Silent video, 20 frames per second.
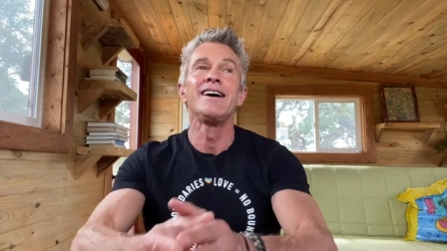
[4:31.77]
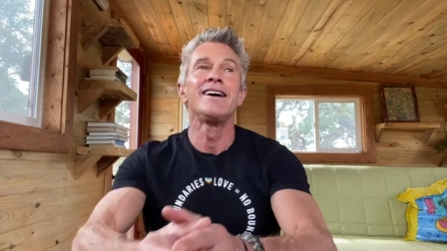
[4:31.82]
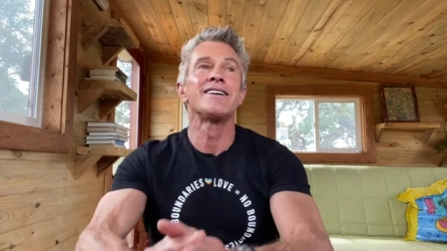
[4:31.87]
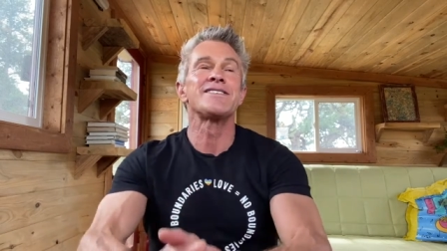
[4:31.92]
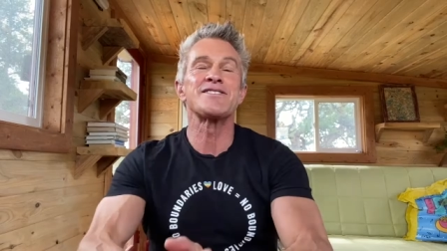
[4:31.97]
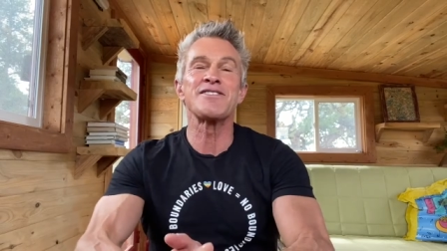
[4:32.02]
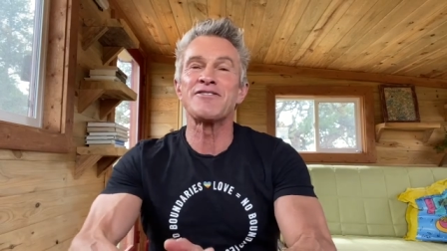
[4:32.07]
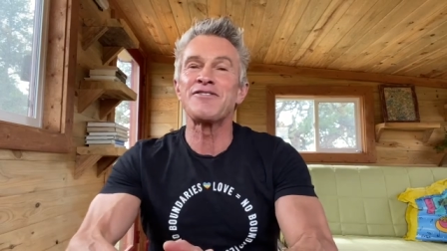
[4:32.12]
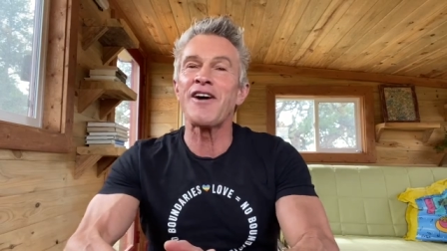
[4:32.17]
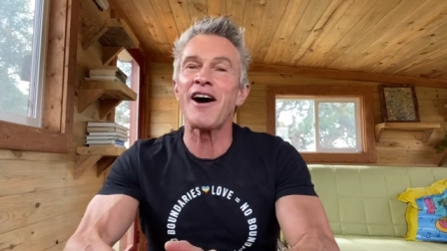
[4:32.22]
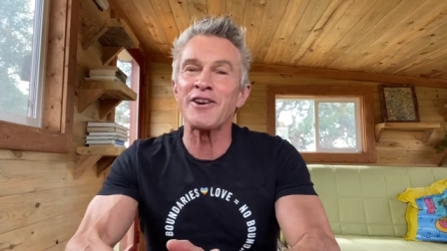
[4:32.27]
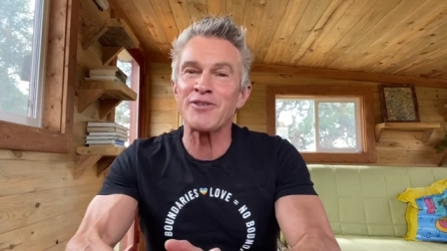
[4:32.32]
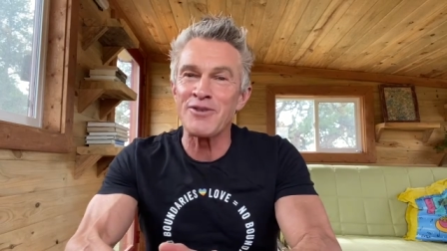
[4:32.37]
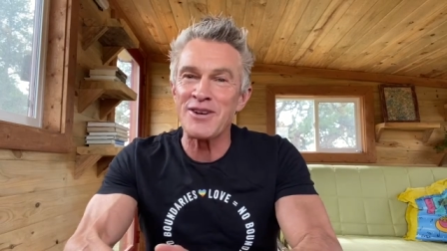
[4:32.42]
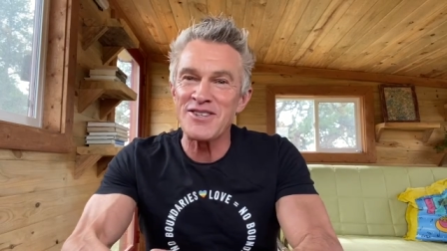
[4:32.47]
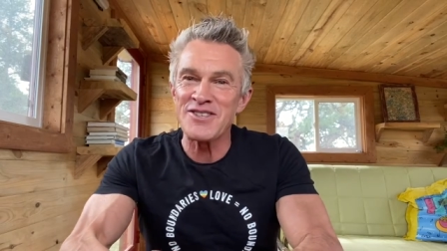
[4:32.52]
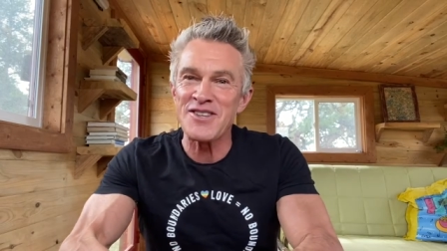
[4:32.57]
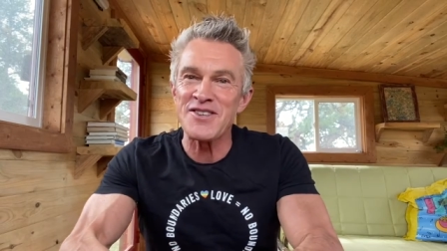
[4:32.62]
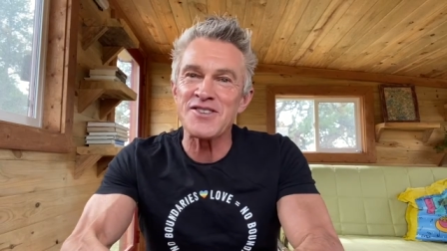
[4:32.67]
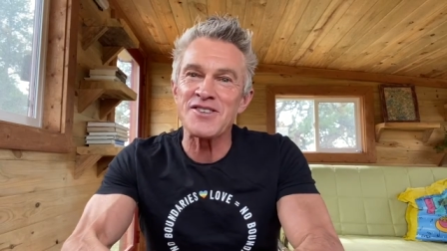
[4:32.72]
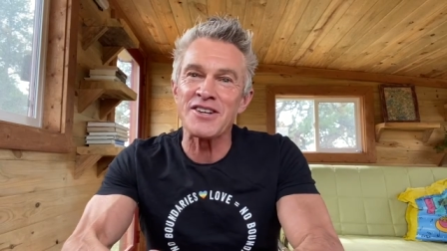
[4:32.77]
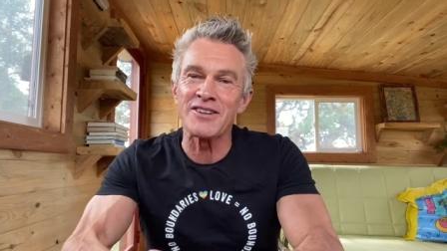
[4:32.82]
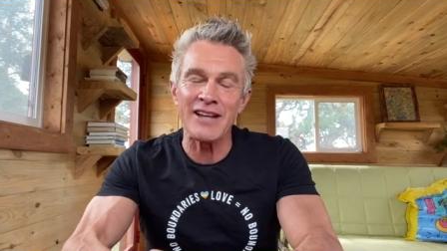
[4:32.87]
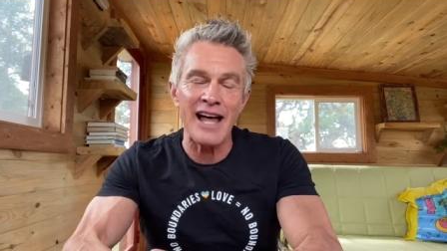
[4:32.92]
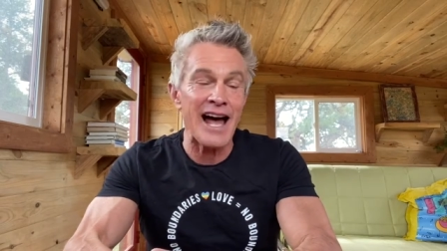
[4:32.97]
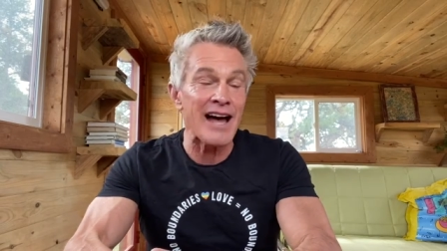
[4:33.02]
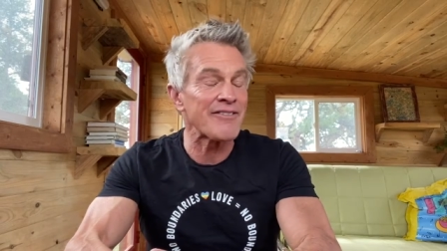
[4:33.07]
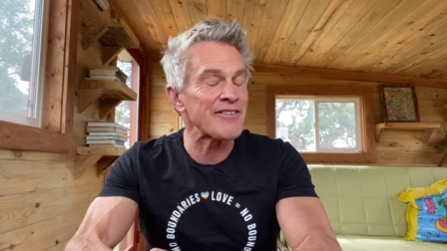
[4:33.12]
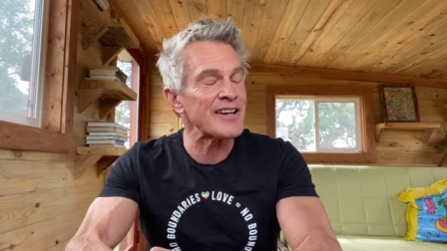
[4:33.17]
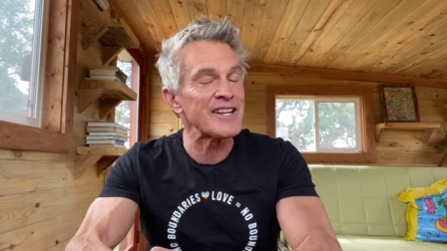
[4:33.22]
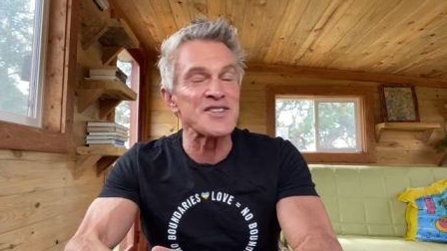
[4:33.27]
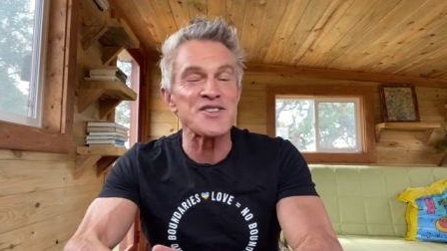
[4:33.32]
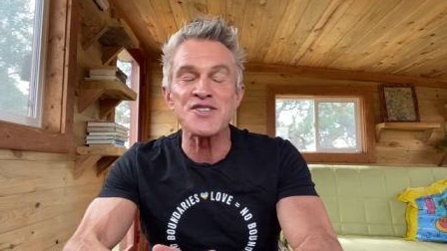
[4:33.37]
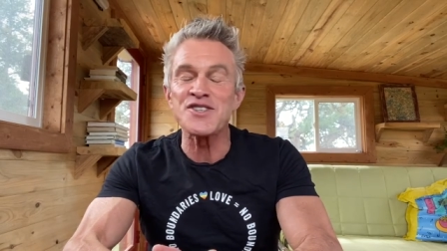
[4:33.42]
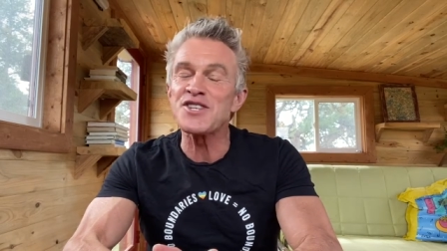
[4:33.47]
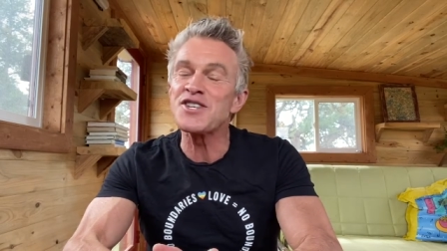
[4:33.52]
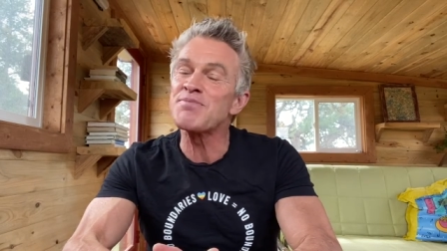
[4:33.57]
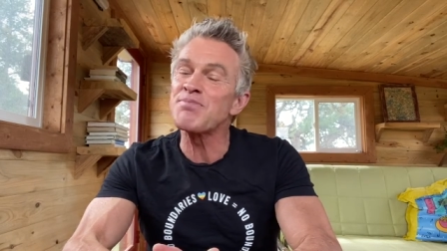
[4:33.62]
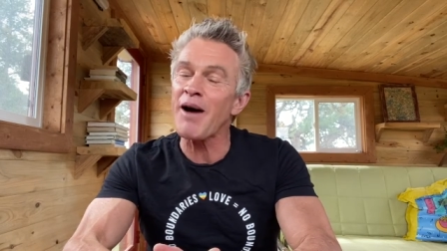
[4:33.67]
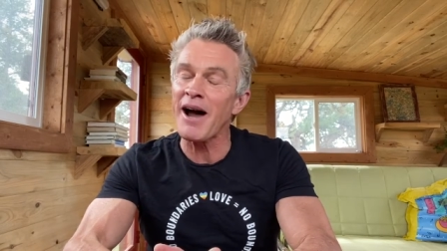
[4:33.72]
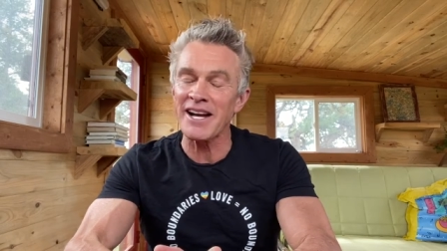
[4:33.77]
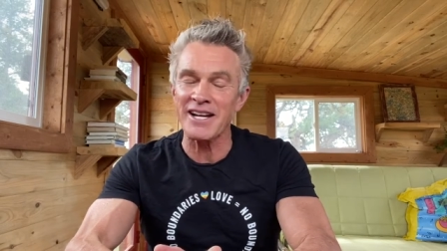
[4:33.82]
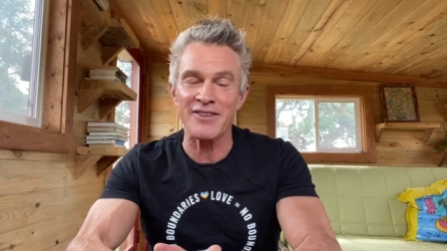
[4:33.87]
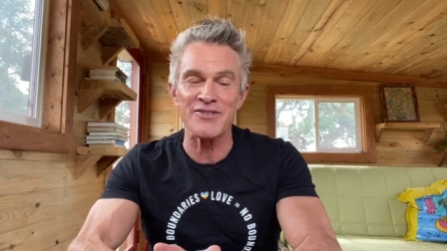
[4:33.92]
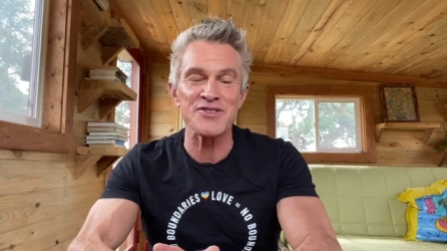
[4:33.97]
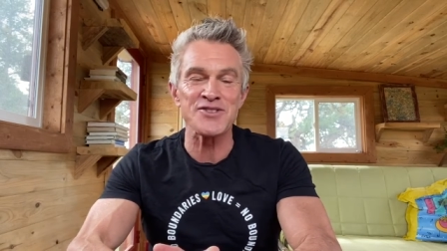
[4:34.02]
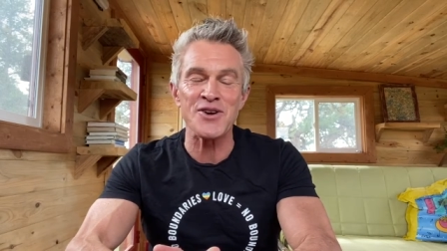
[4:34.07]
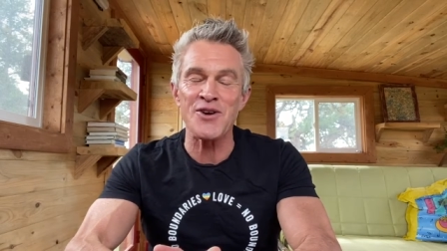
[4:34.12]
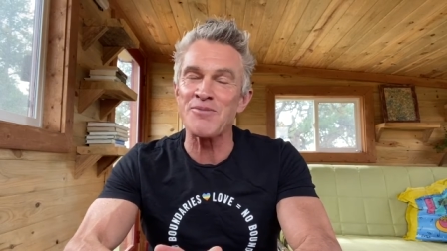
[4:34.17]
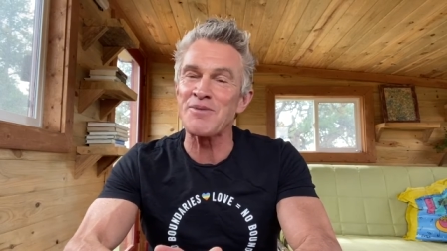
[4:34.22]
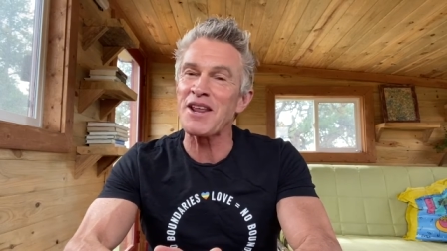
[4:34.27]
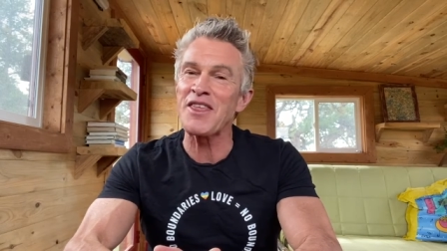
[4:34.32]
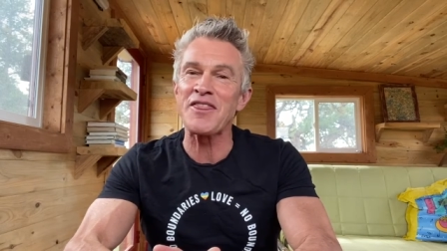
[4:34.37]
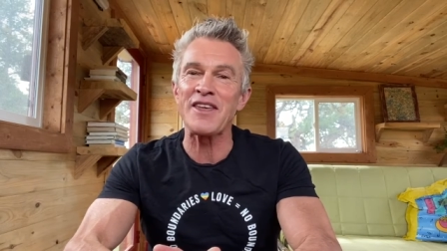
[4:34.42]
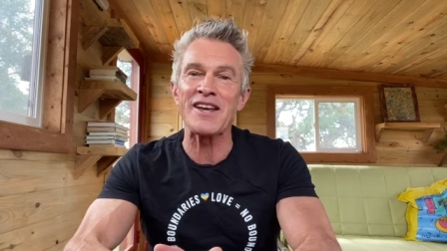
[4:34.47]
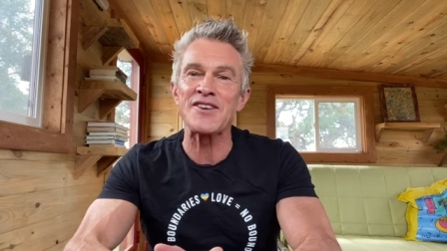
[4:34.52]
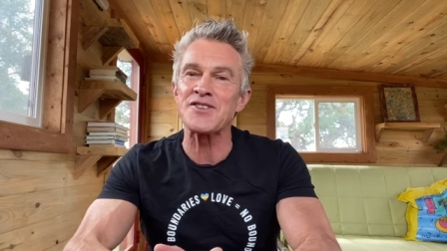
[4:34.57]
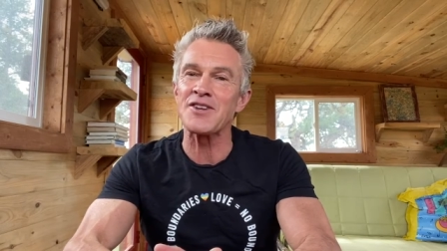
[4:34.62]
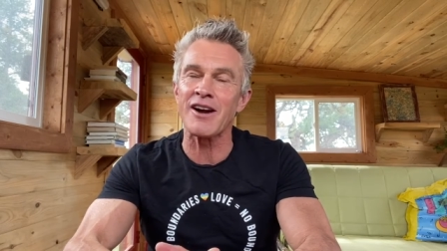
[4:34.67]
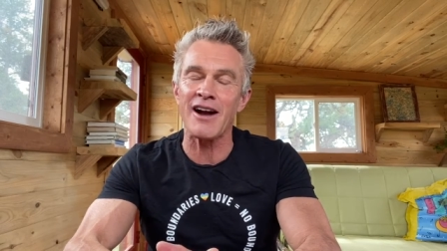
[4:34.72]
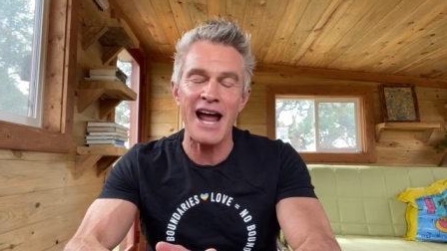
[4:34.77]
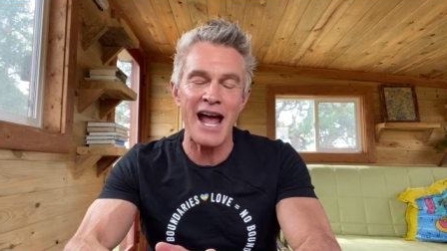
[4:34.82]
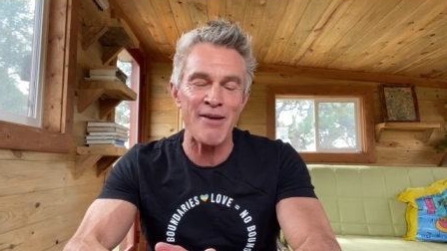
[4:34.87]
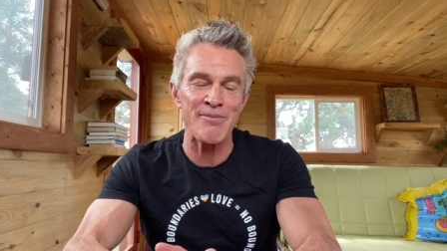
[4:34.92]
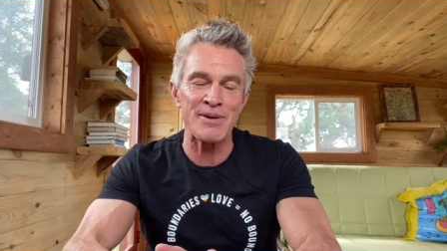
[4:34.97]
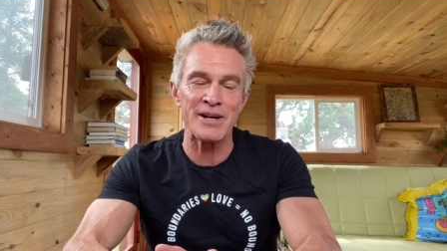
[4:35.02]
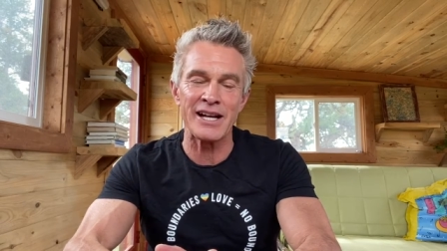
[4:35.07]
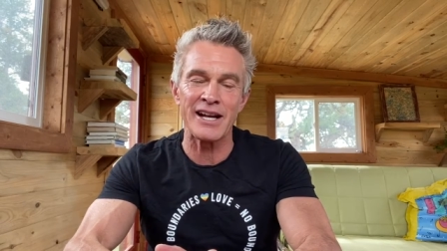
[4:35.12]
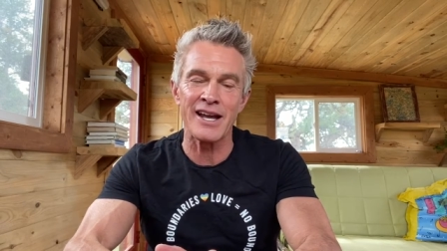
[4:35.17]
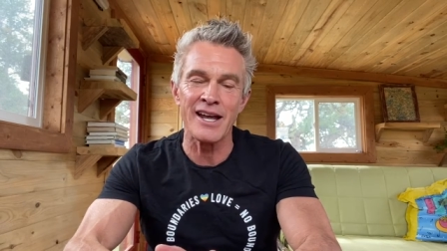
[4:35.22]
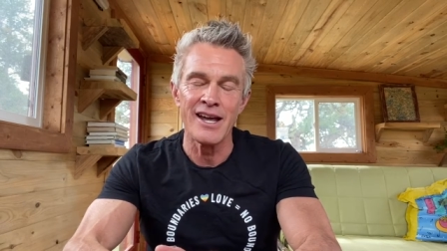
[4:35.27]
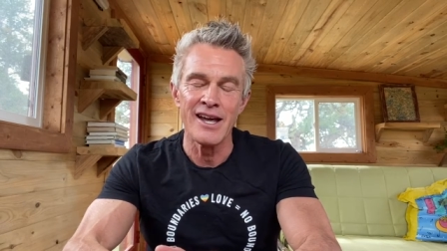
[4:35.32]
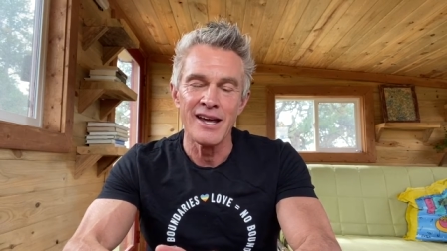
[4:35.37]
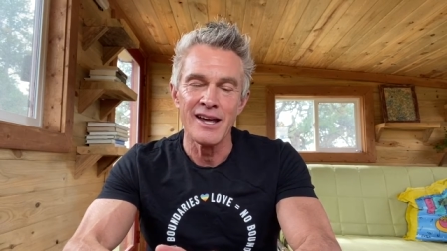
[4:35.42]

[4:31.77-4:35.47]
to find reasons to laugh in spite of so many things that are happening